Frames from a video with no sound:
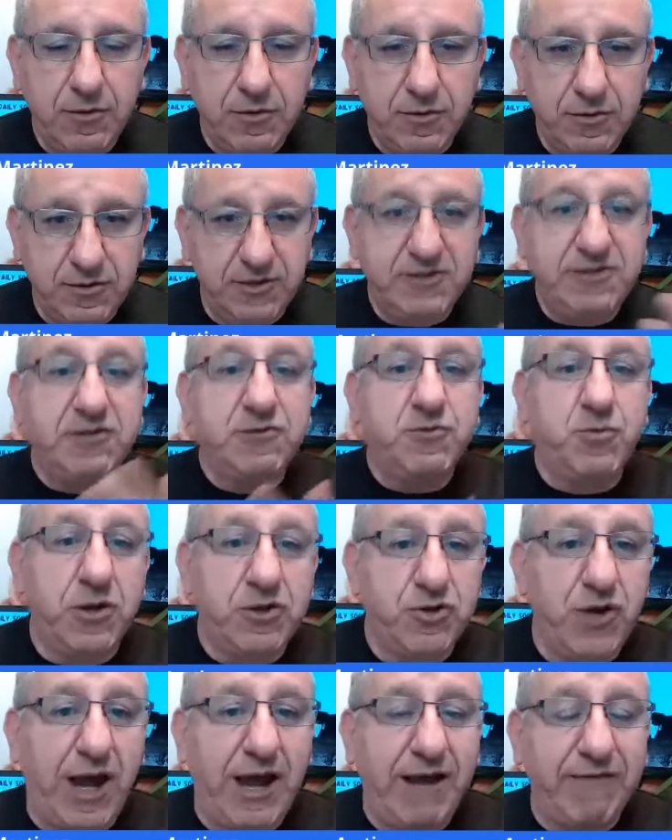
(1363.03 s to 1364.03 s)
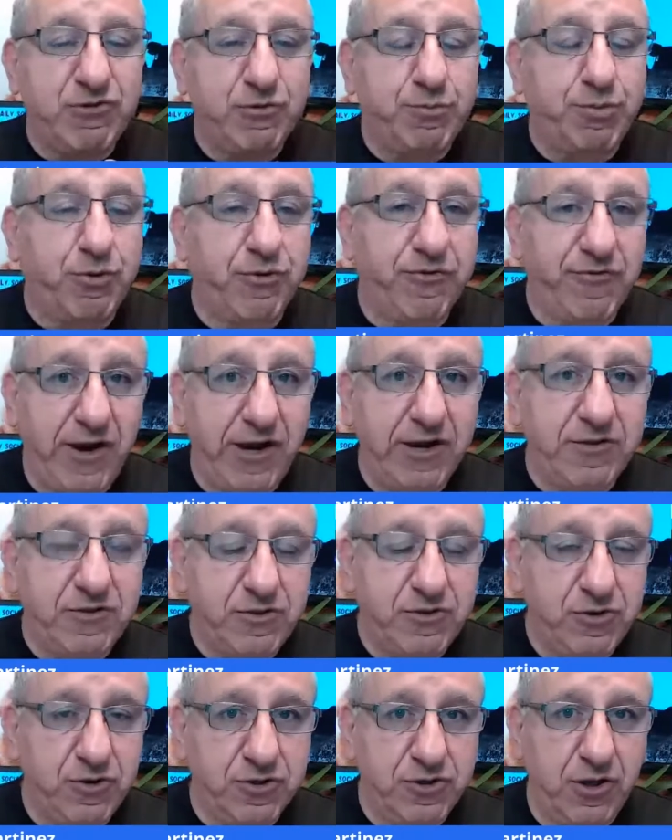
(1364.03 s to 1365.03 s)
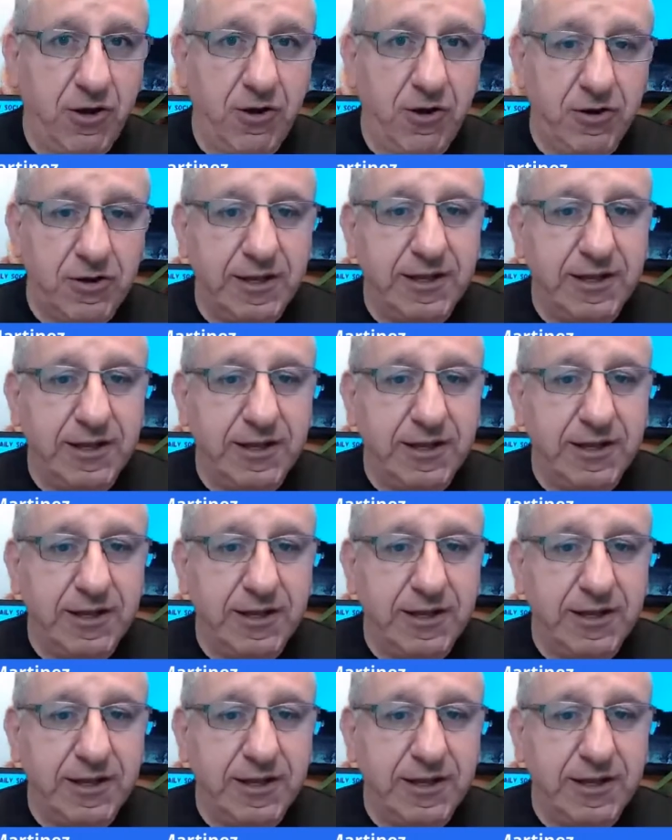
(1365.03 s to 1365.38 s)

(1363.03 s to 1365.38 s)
This is what you have to provide your dog.